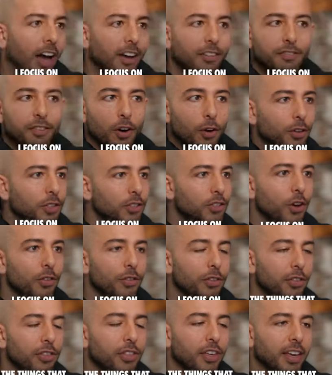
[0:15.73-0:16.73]
I focus on
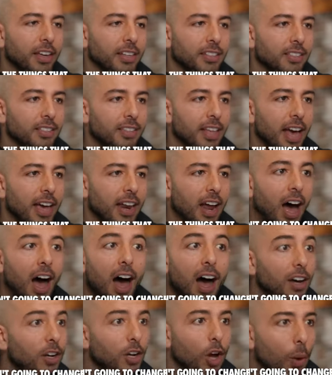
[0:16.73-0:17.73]
the things that
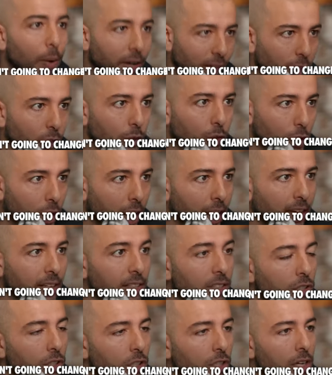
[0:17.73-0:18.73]
aren't going to
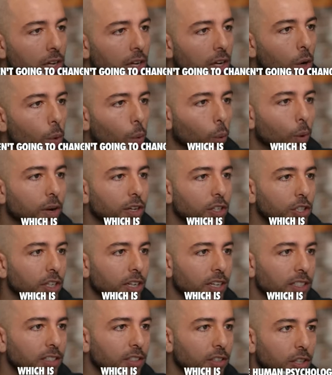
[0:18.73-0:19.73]
change, which
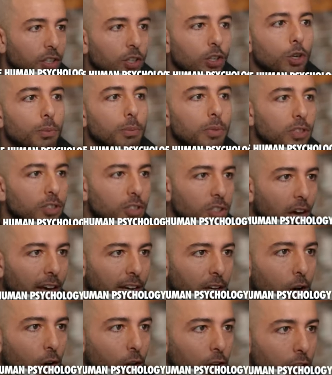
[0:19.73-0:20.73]
is the human
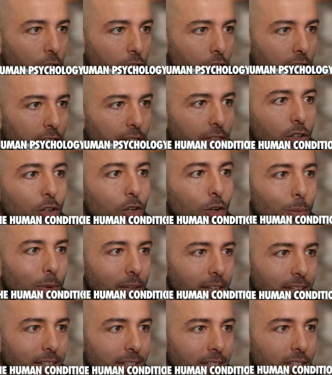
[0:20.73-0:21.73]
psychology and the
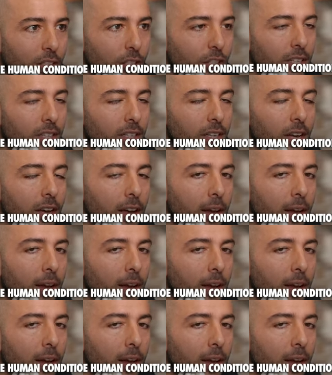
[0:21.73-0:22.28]
human condition.